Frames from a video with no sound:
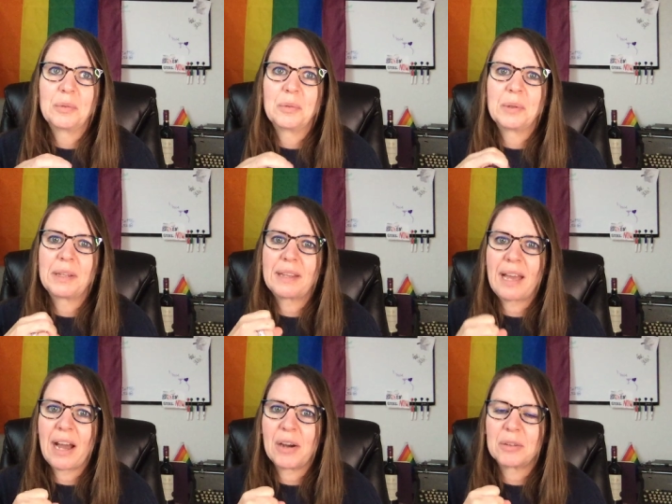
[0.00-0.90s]

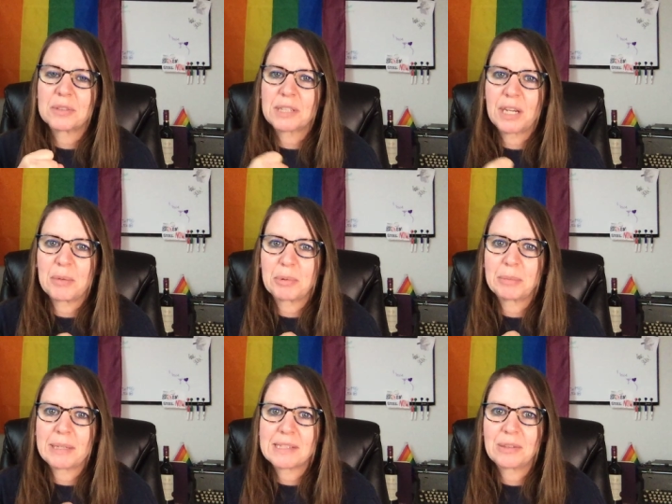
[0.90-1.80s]
without
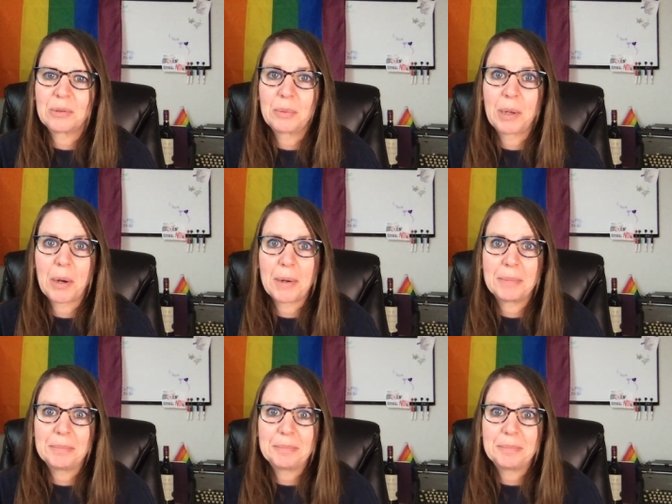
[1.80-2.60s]
compromising who we are.